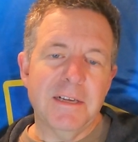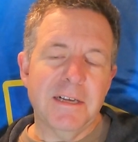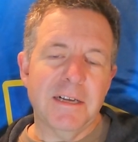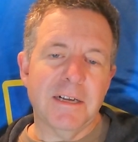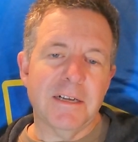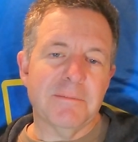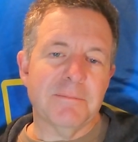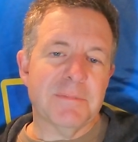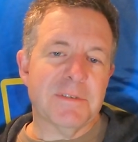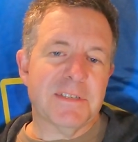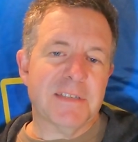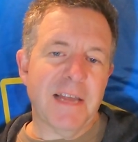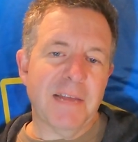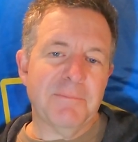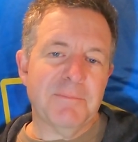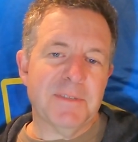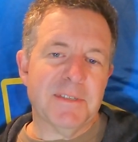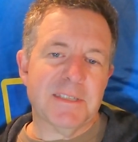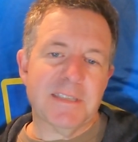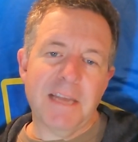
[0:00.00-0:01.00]

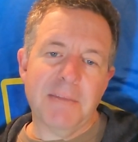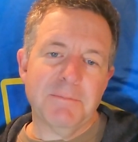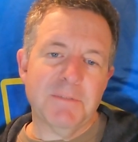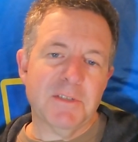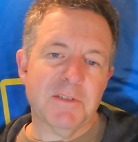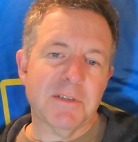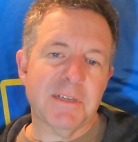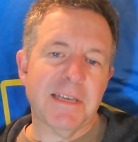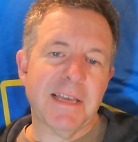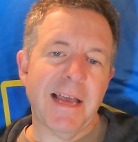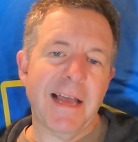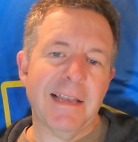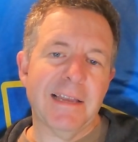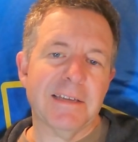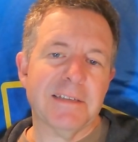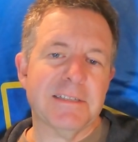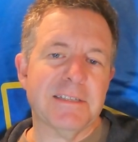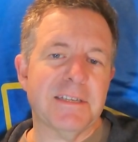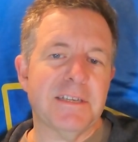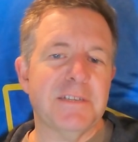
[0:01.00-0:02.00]
Samsung
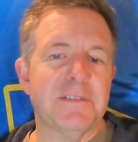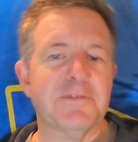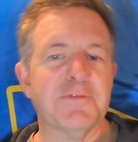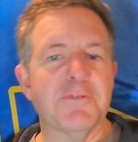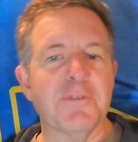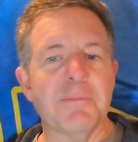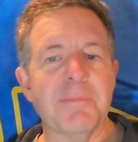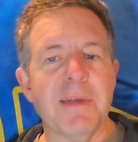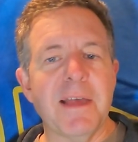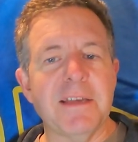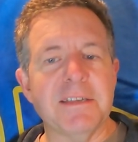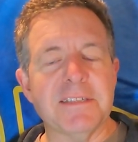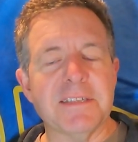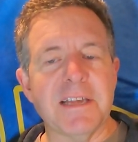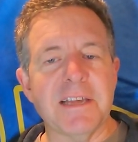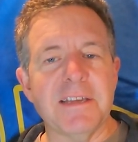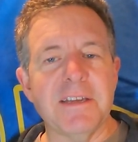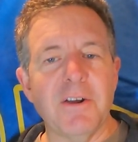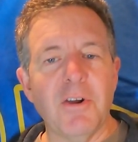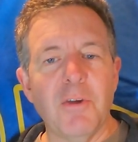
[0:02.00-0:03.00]
Galaxies from
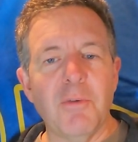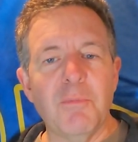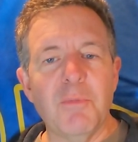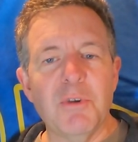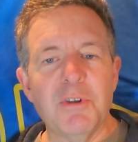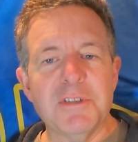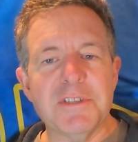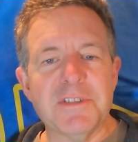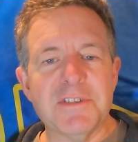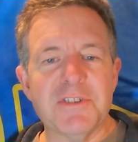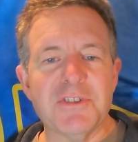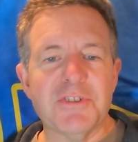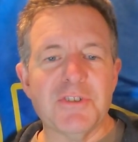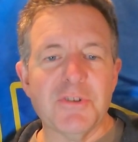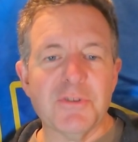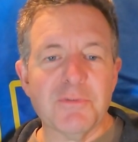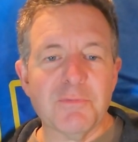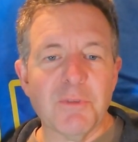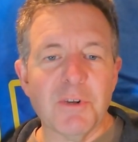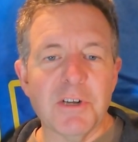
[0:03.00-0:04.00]
S8 onwards
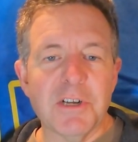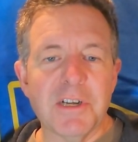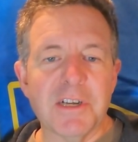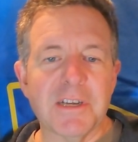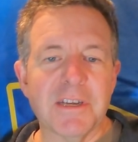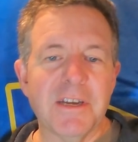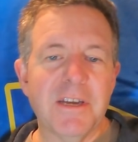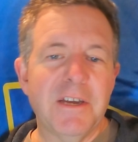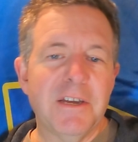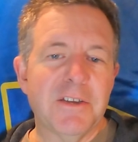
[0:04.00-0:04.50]
should work.